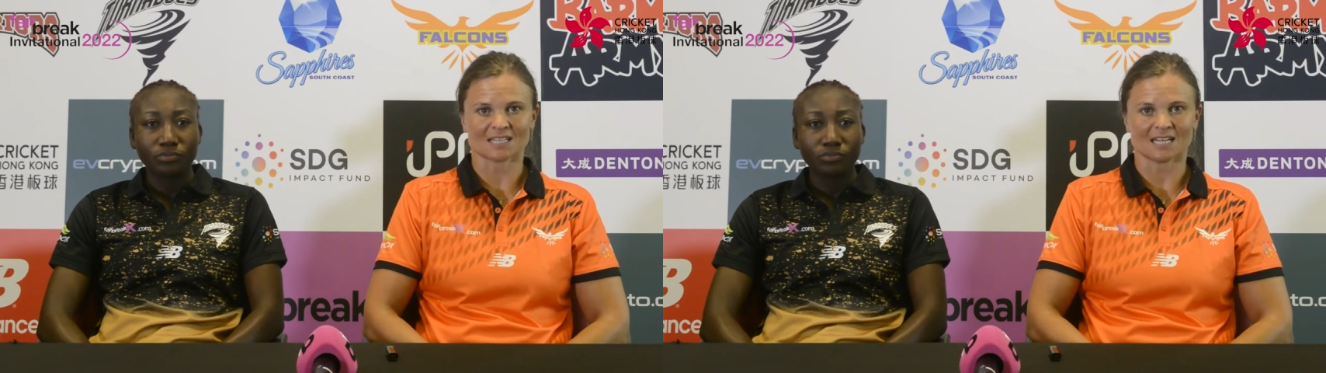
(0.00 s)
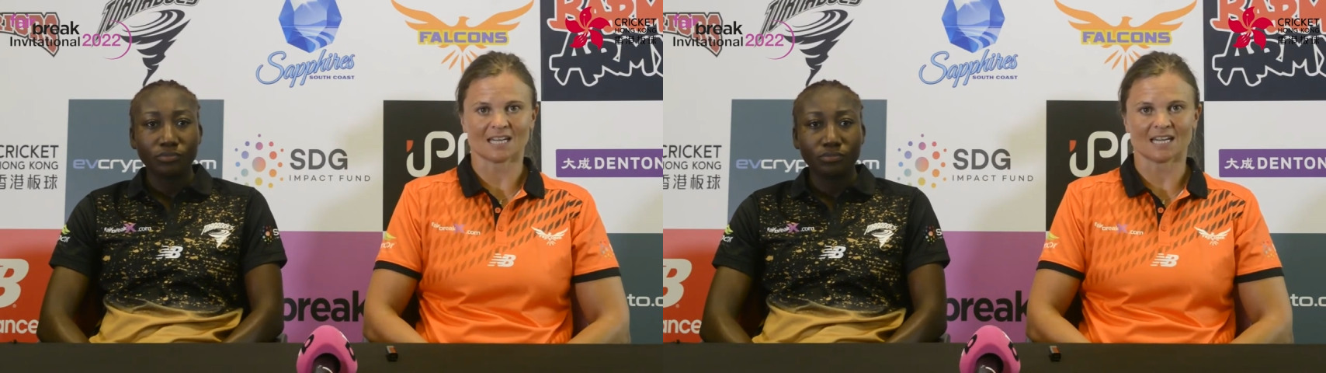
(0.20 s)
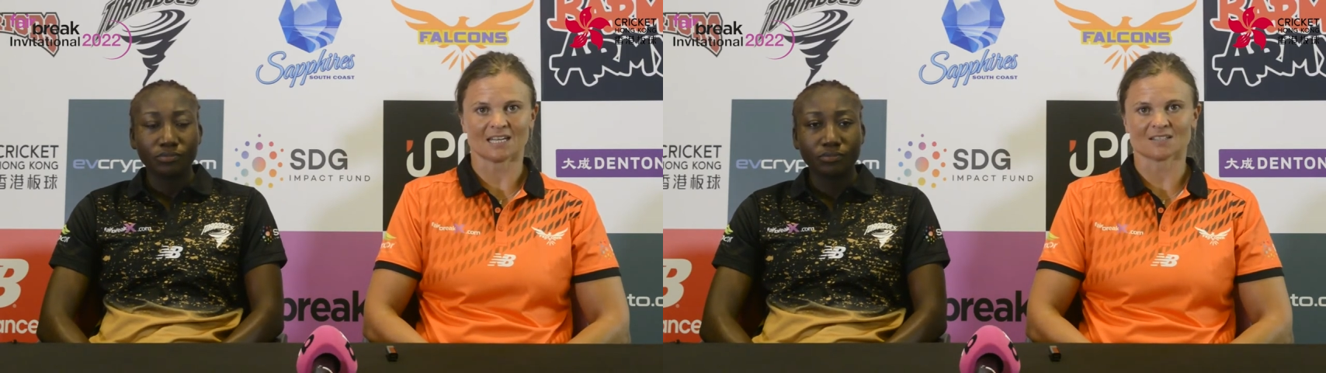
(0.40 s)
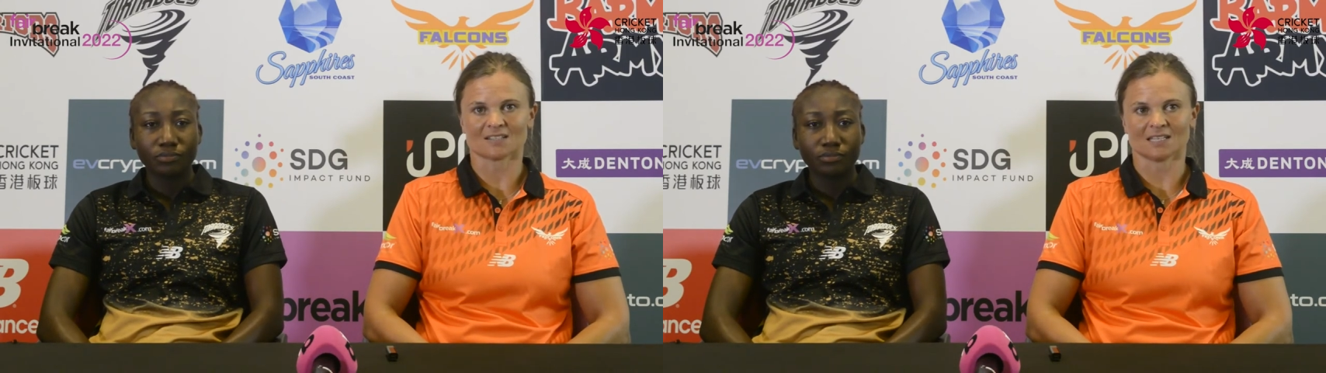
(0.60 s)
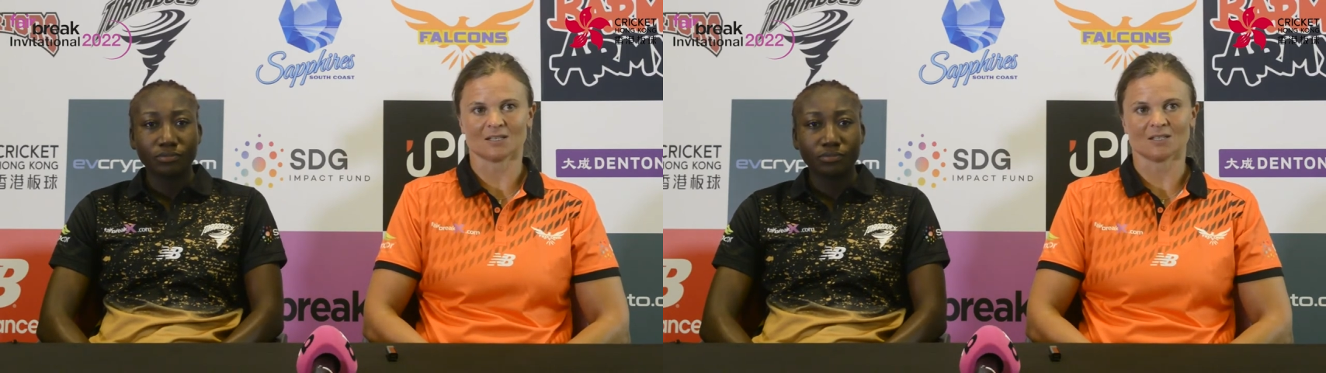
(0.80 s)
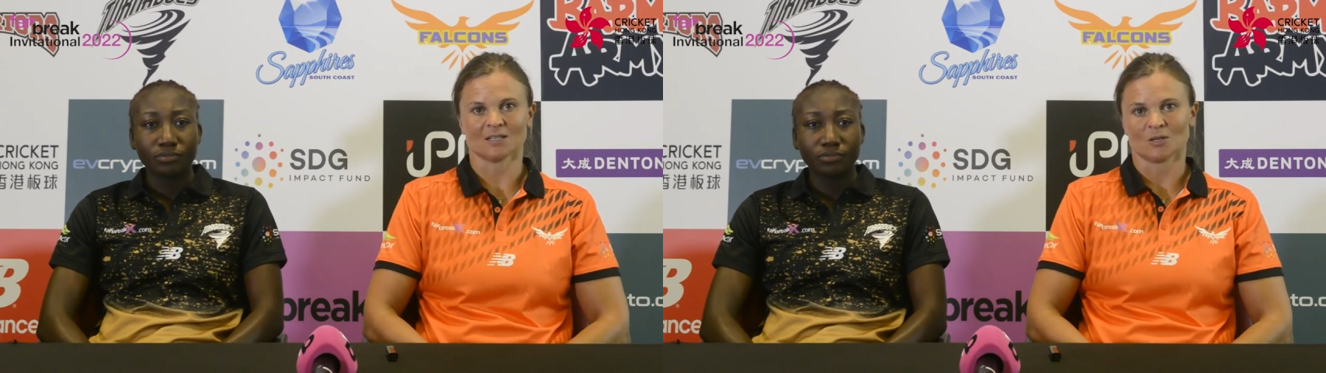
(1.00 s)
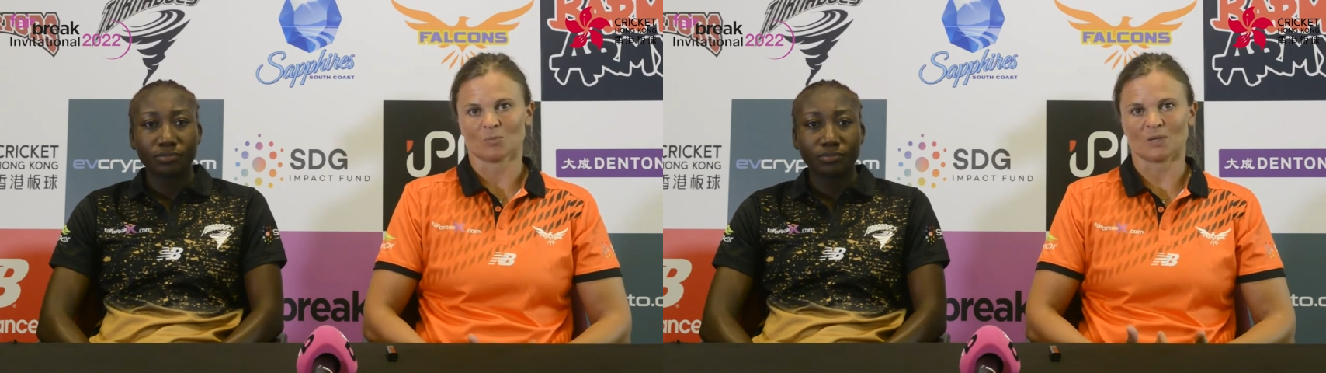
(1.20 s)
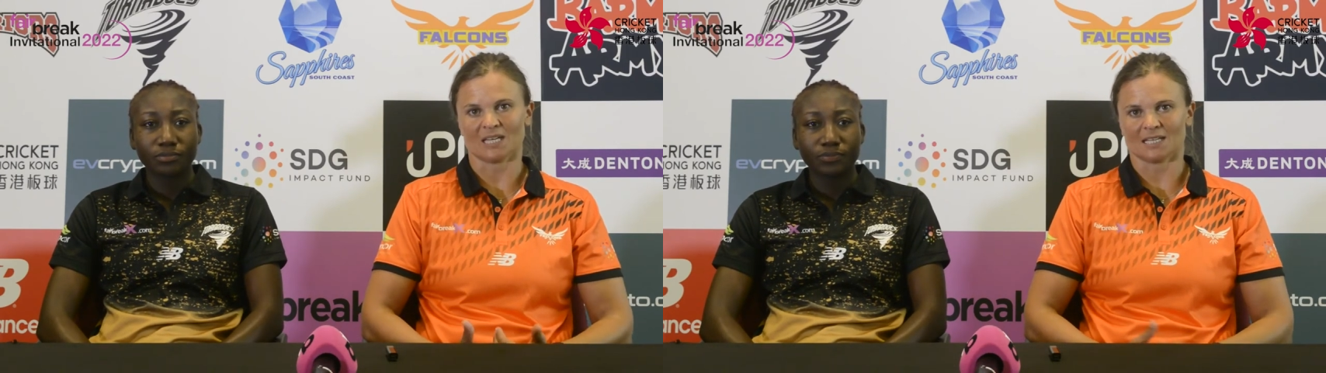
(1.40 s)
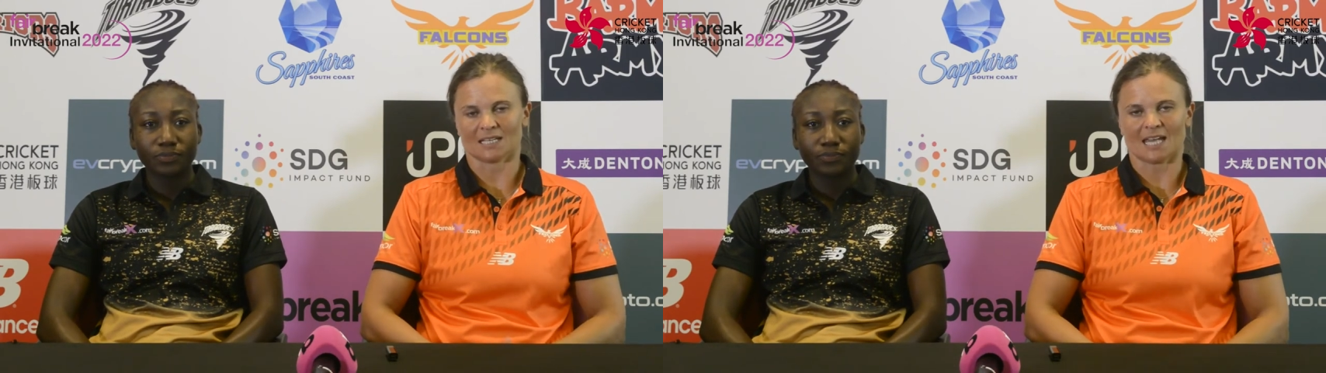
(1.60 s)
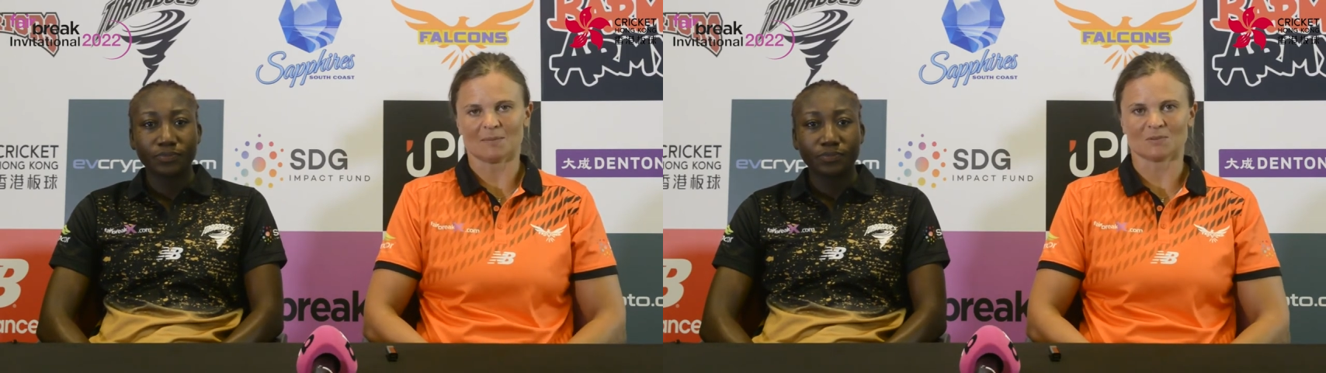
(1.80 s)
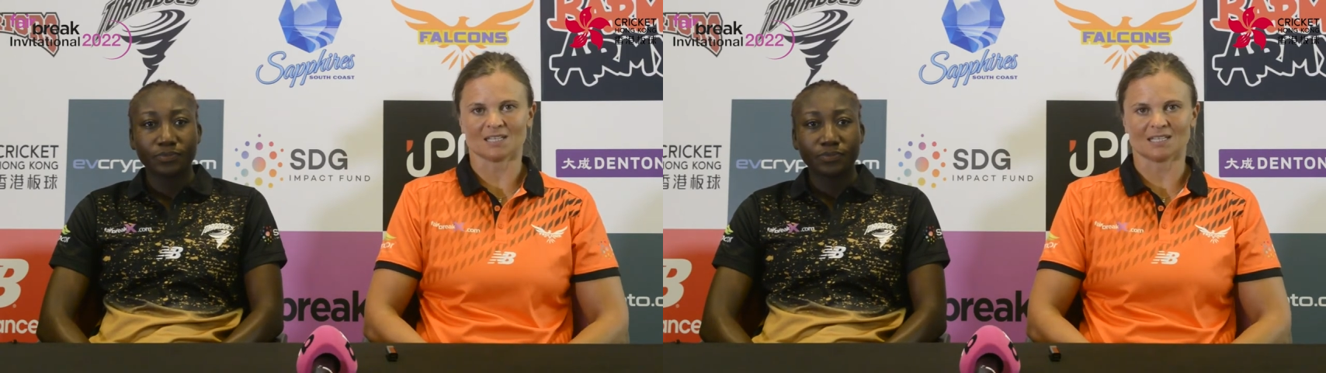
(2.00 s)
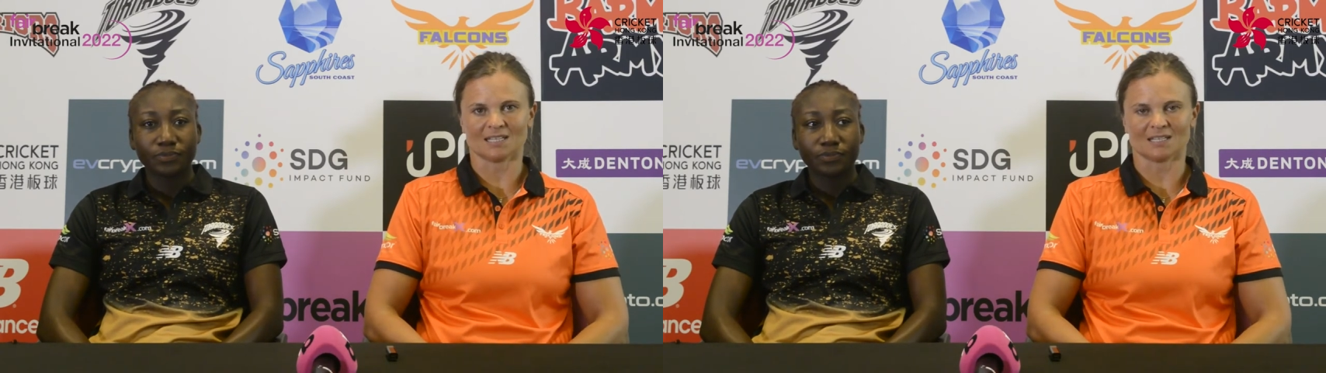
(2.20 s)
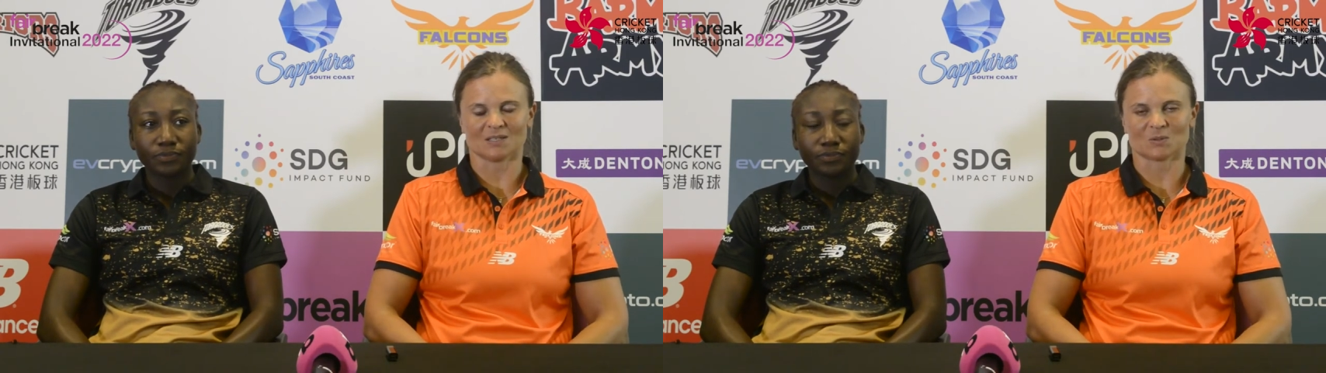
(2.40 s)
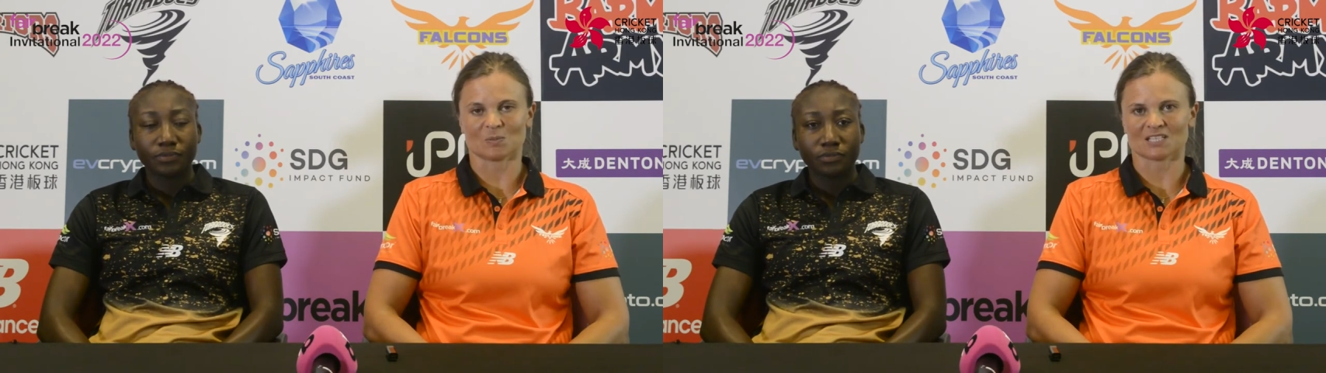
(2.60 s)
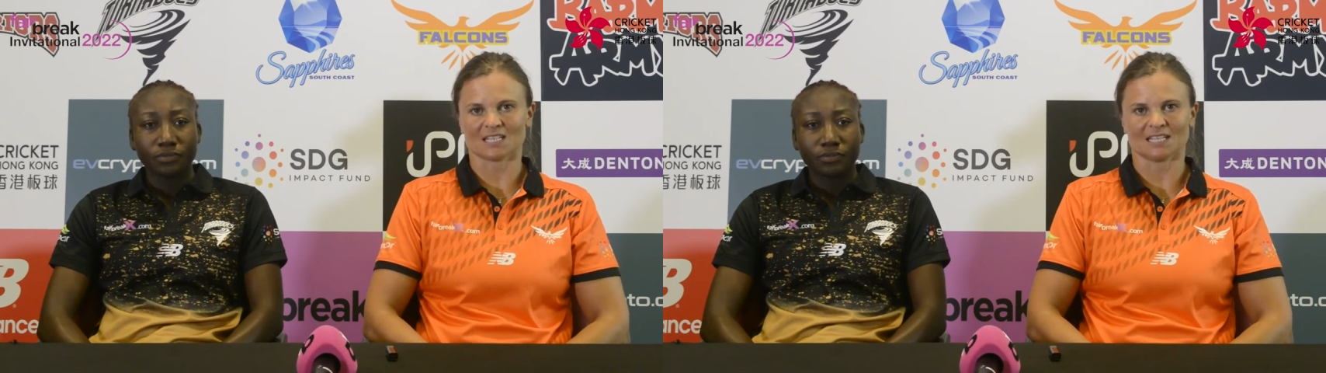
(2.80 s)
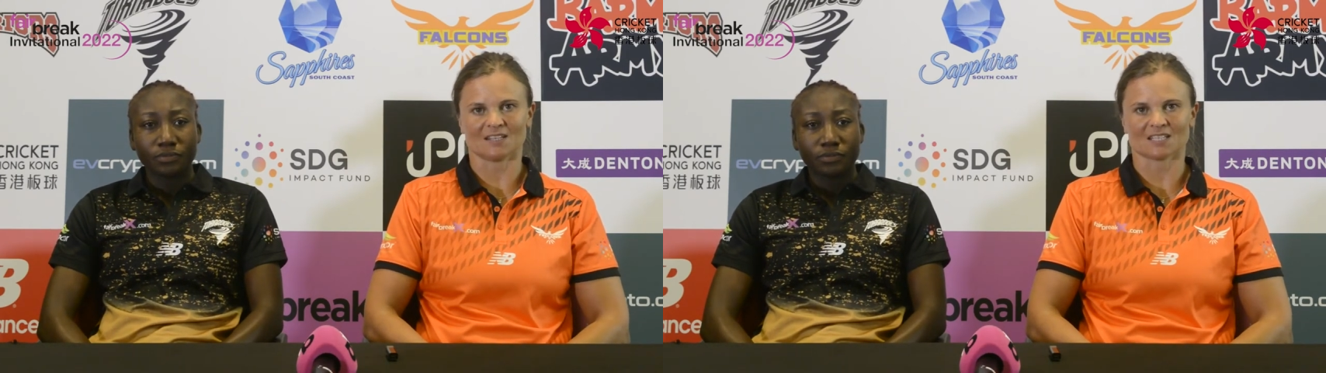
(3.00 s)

Speaker 1: the hardest thing being a captain, and especially in